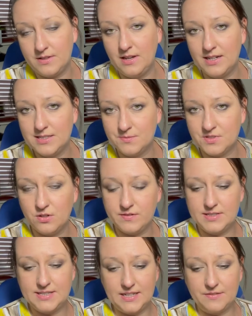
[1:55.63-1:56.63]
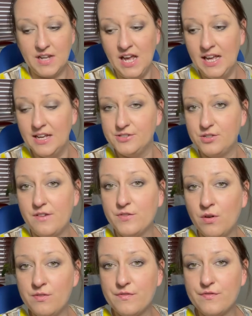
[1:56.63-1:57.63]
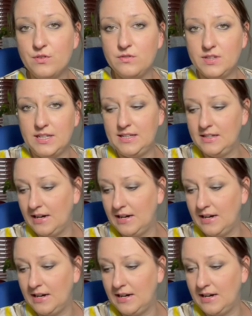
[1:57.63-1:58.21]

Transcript: the items not received. So, I've gone through the